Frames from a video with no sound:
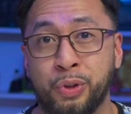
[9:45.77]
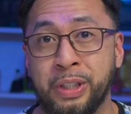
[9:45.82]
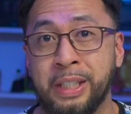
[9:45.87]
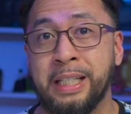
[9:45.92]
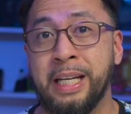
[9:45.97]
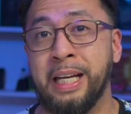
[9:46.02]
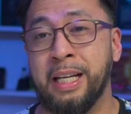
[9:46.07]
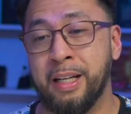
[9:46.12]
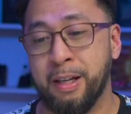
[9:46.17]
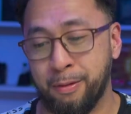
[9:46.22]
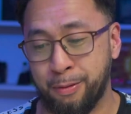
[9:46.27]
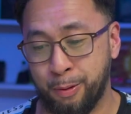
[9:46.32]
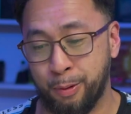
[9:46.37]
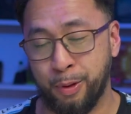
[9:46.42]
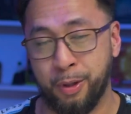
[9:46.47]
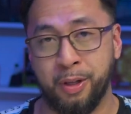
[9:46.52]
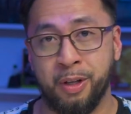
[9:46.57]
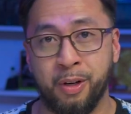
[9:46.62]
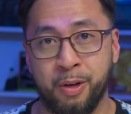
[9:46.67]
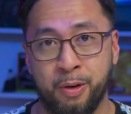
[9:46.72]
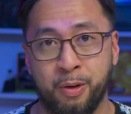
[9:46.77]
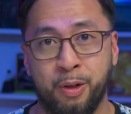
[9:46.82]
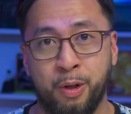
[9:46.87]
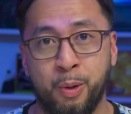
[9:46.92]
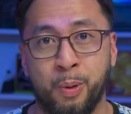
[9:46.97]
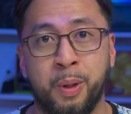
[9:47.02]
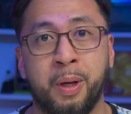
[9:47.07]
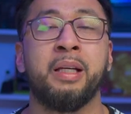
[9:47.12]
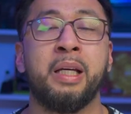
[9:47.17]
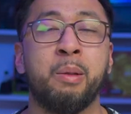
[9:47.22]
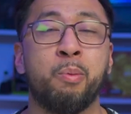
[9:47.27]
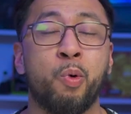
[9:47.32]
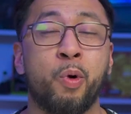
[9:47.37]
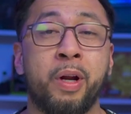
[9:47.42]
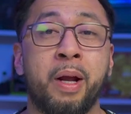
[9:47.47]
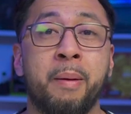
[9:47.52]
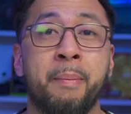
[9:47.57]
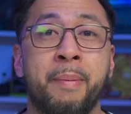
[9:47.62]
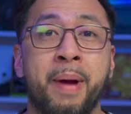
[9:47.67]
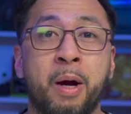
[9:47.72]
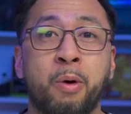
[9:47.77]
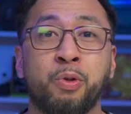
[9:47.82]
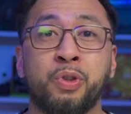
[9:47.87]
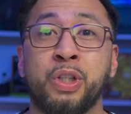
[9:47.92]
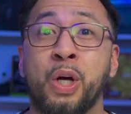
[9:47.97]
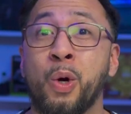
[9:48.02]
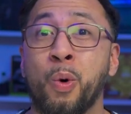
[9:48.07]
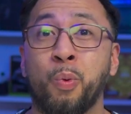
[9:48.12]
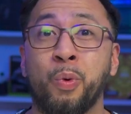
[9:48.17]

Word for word: the data for, you know, your keyboard and mouse.